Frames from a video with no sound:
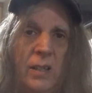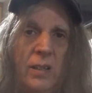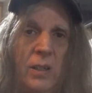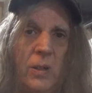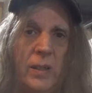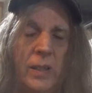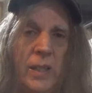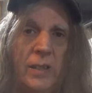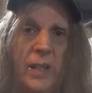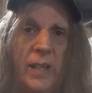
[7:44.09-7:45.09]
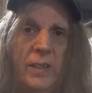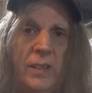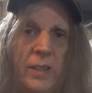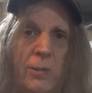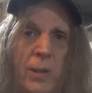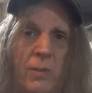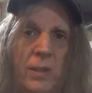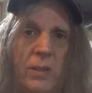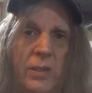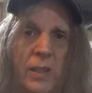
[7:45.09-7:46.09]
You know, and they had the Industrial
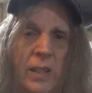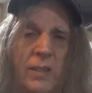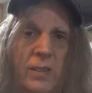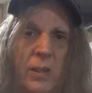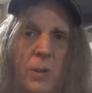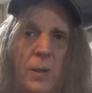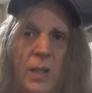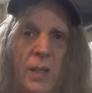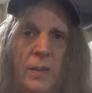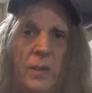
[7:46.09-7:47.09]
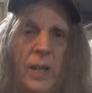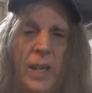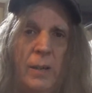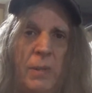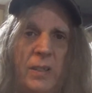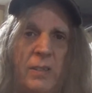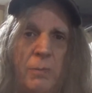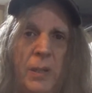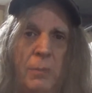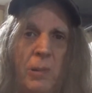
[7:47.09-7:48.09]
Revolution. And so you had a bunch
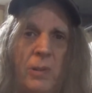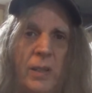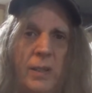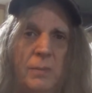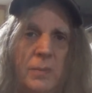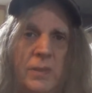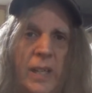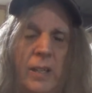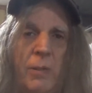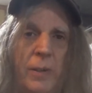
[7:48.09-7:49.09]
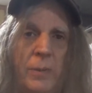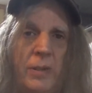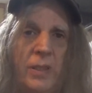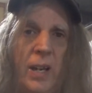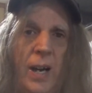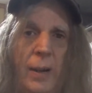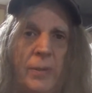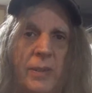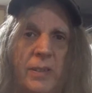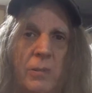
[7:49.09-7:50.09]
of people taken away from their jobs because